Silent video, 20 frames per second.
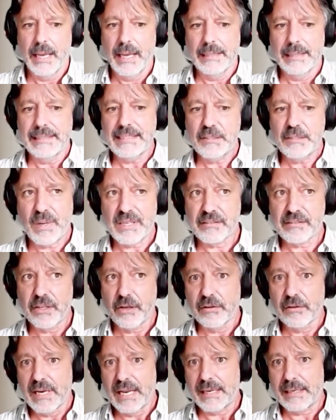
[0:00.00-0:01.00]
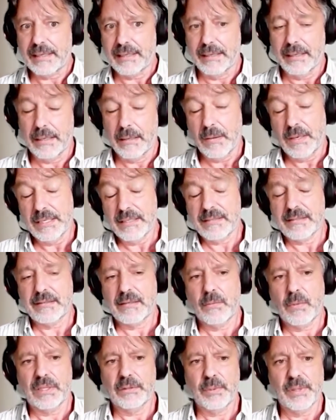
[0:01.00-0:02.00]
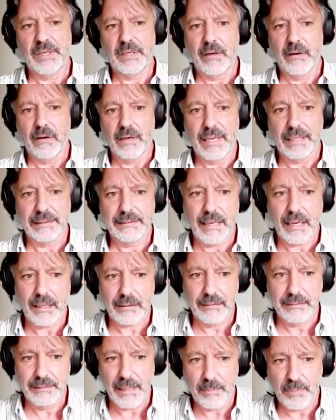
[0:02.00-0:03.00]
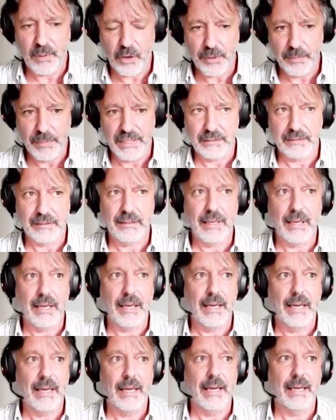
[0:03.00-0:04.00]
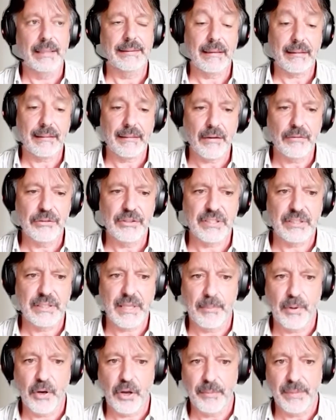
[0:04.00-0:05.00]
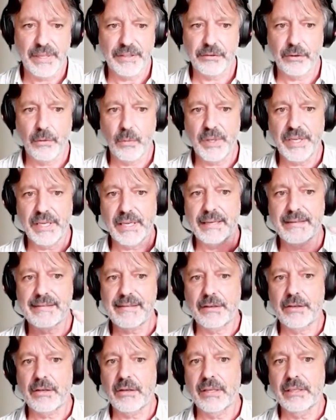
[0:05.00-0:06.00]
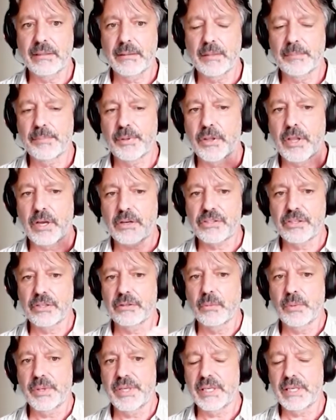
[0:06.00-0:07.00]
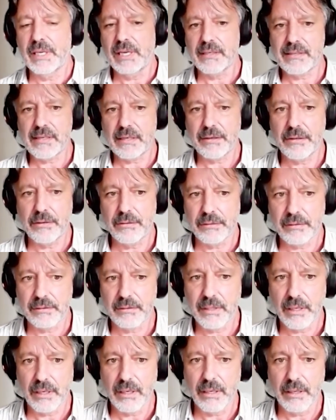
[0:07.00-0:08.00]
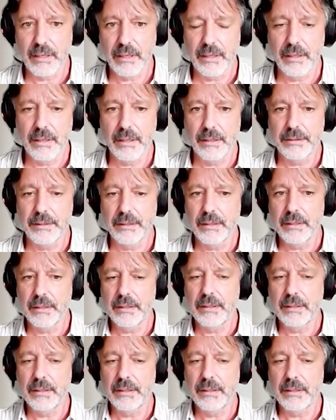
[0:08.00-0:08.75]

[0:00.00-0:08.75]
And this was done like it's what we call a dark deployment, a dark launch deployment. So we execute in production, we execute the